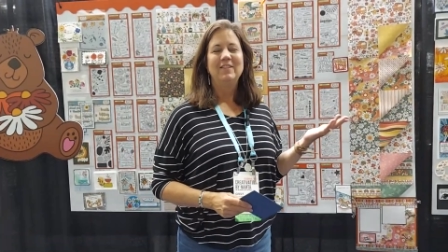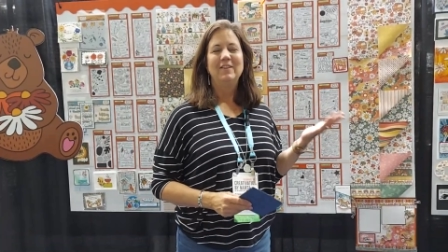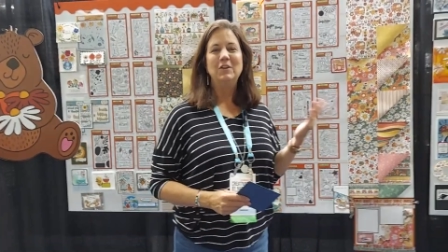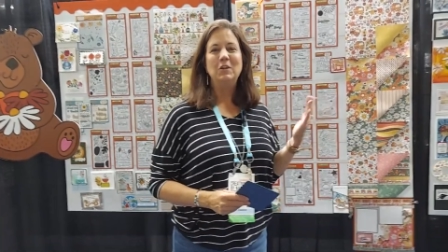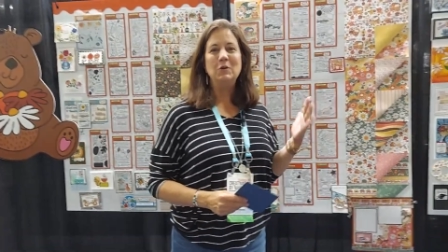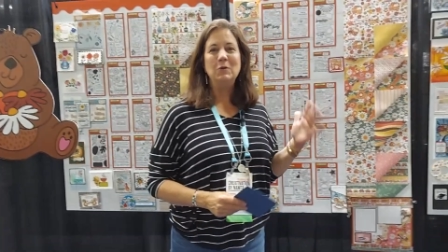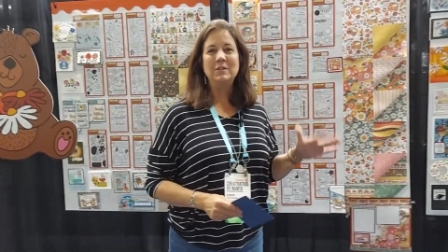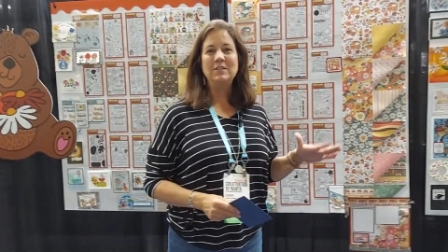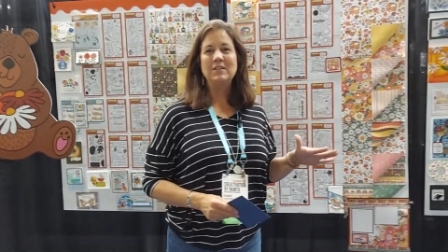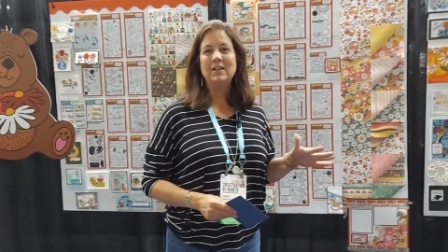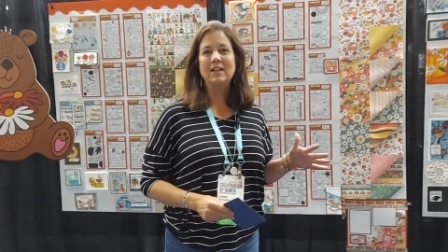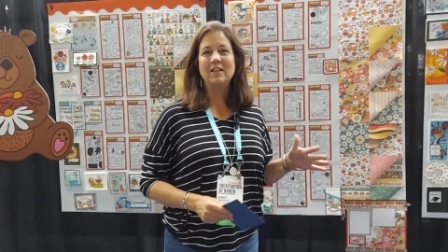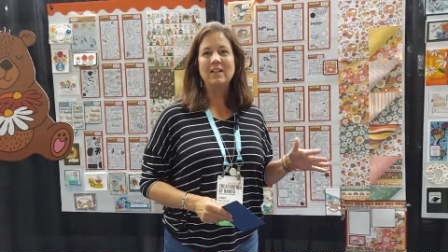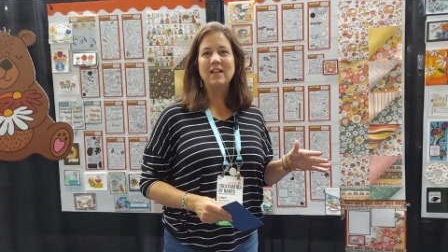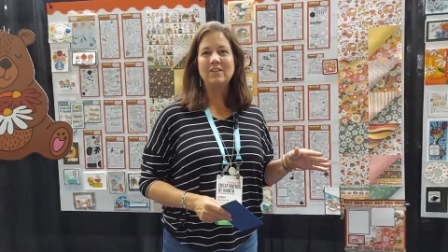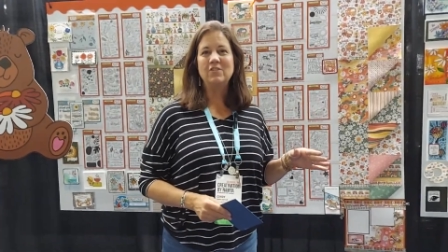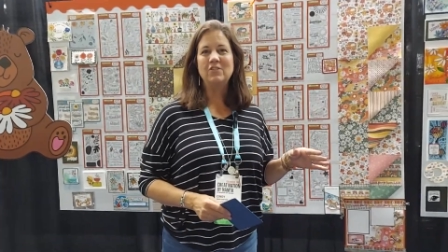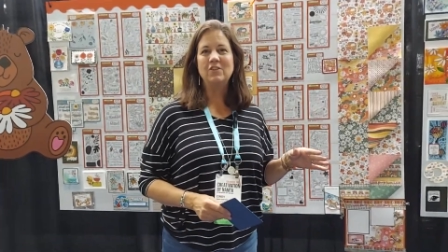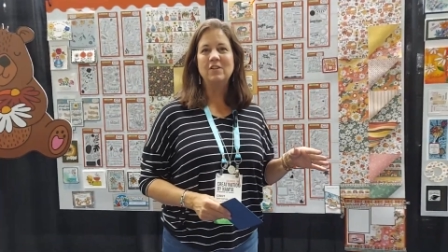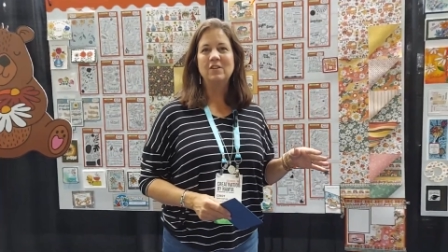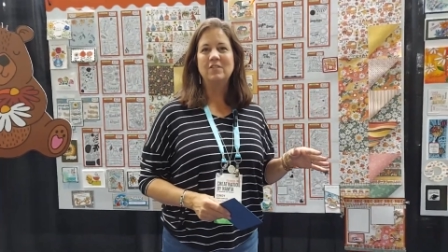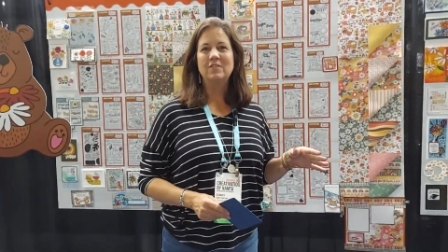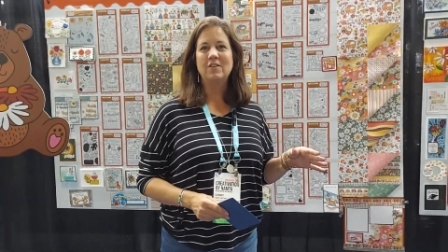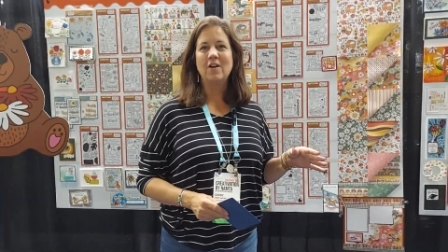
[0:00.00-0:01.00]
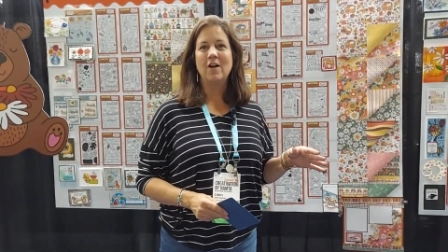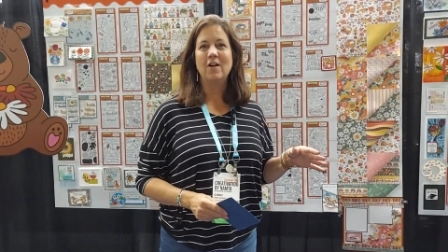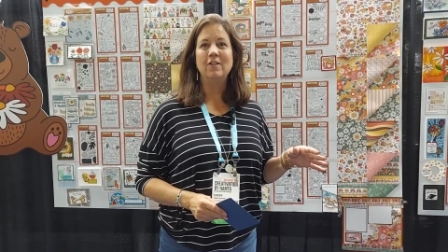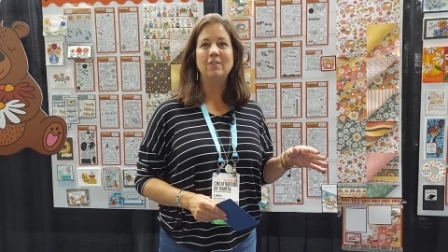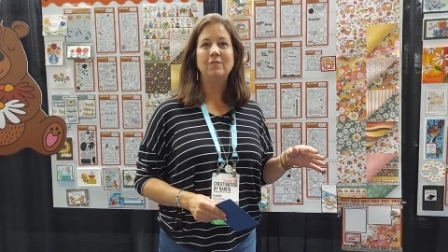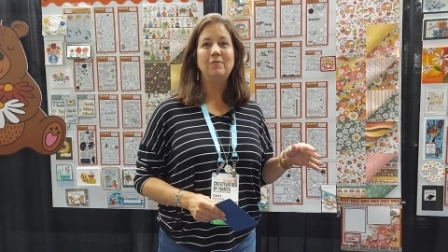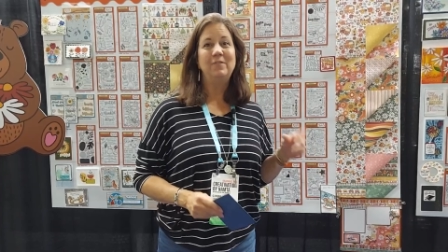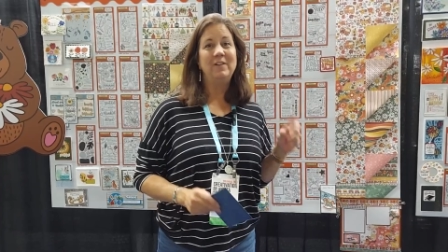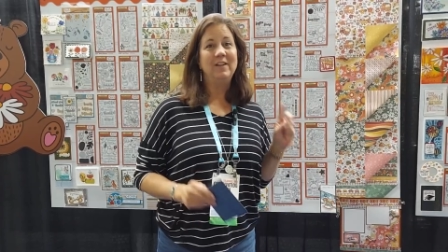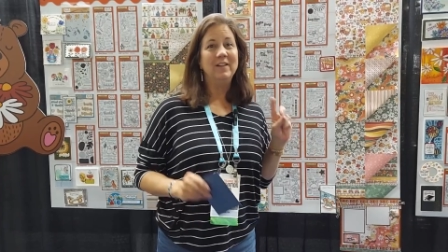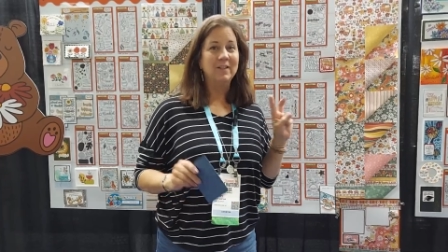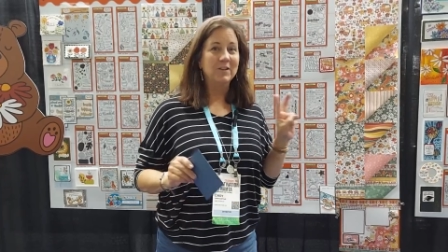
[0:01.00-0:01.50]
The newest collection is
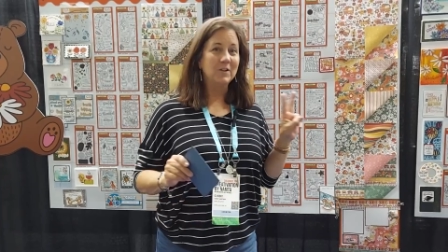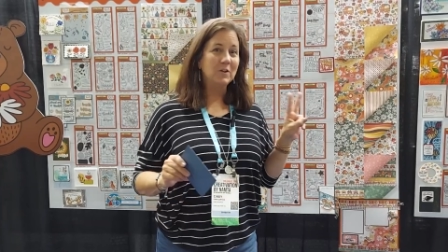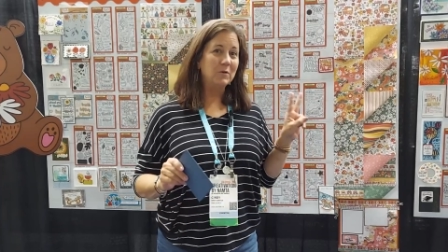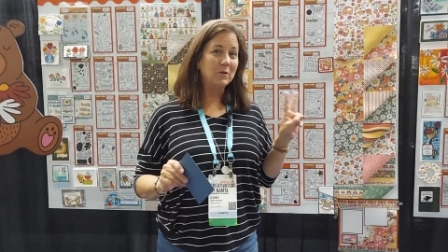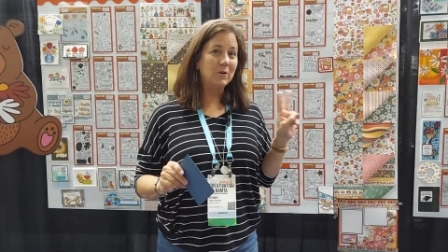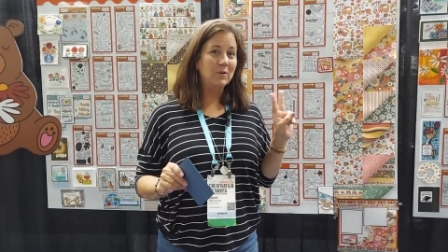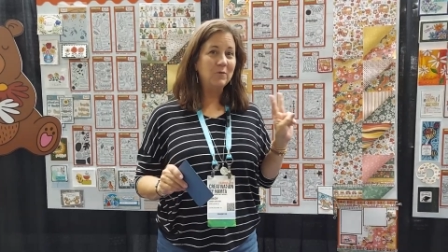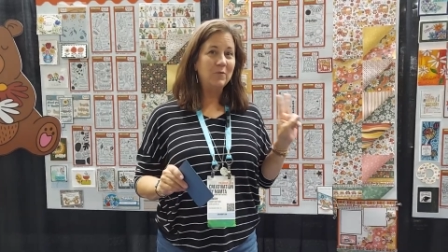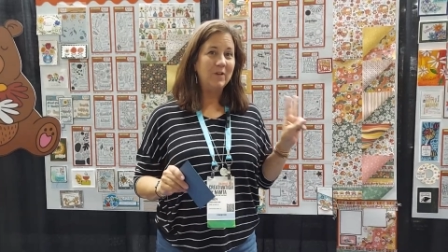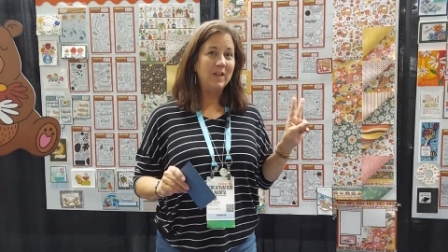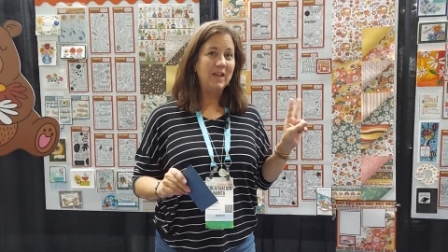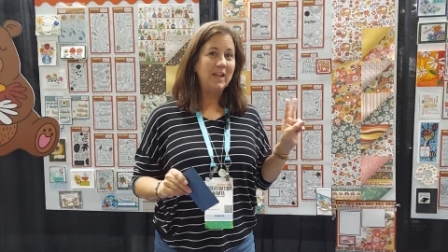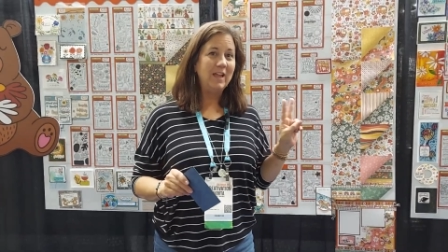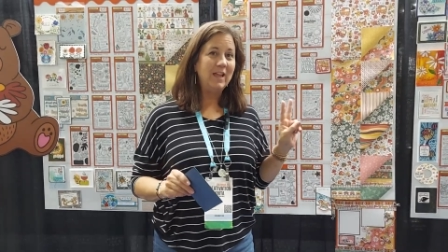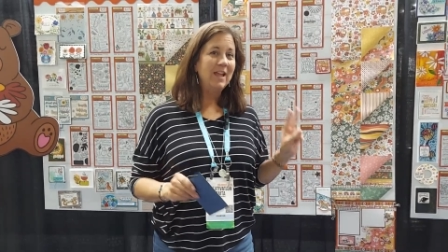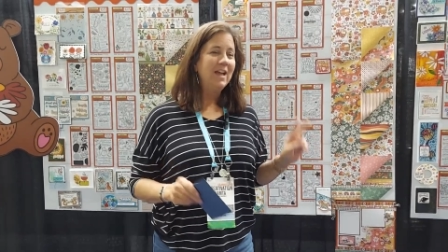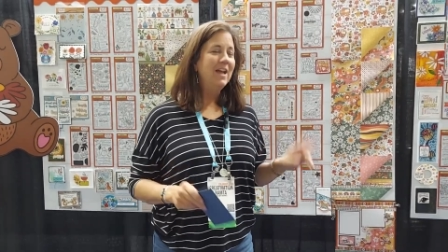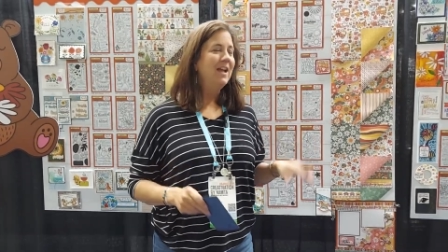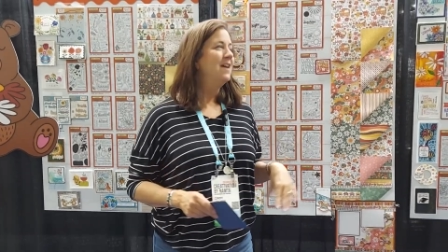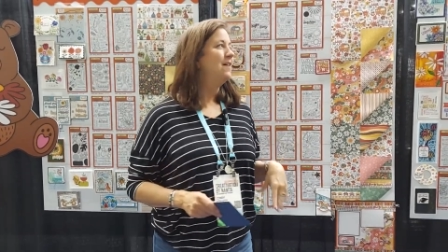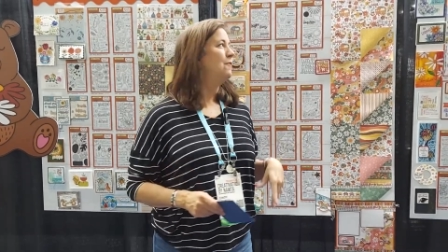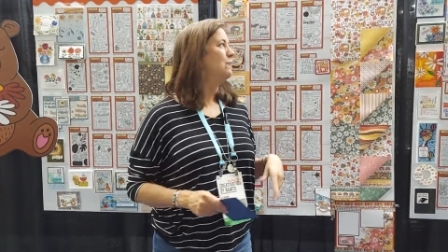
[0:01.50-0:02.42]
called Feeling Groovy.